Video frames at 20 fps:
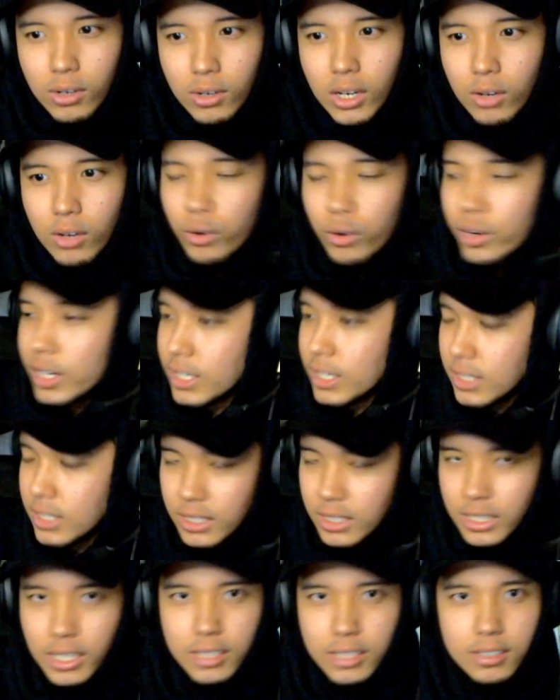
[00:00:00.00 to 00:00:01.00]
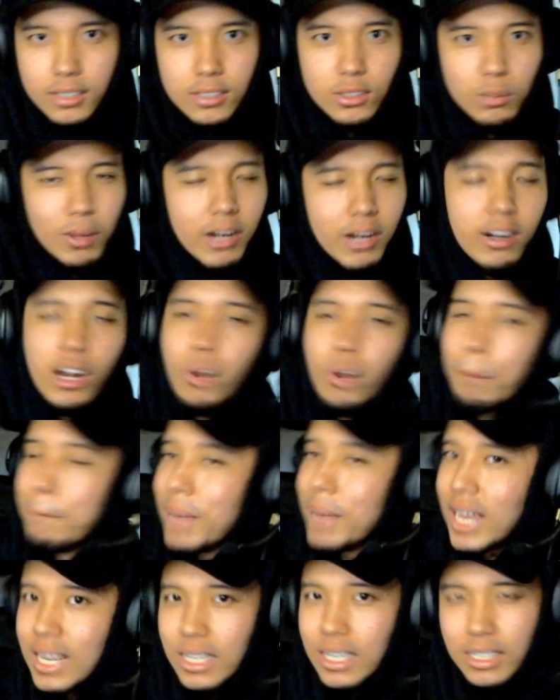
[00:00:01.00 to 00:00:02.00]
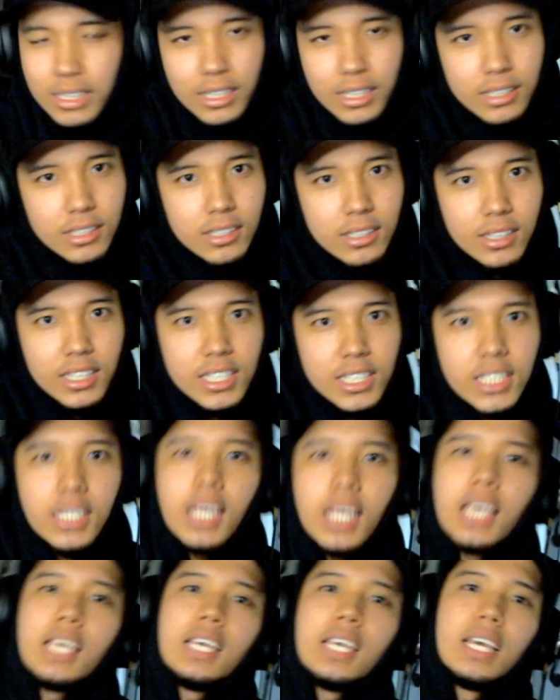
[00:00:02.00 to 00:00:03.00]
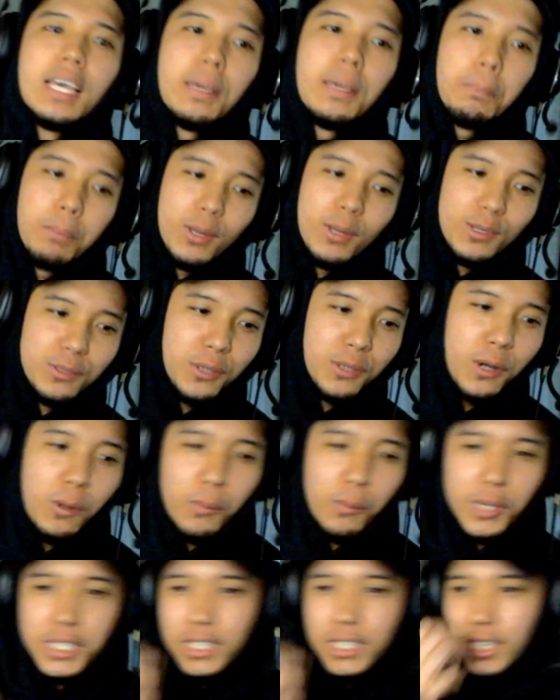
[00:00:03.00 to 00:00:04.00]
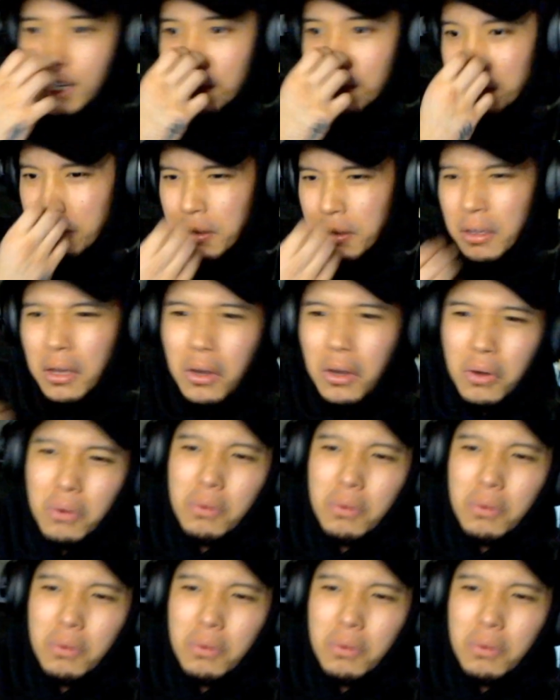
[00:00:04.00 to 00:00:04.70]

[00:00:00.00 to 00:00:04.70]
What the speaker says: crazy it gets, no matter how bad it gets, they stay because they always say, "Oh,